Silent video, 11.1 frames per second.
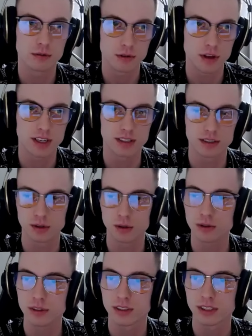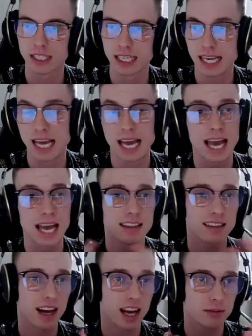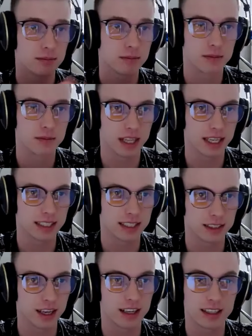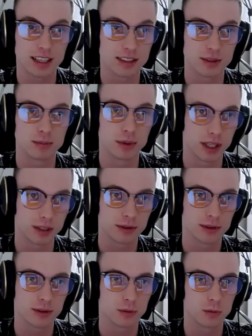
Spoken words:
years old, and I'm like young entrepreneur,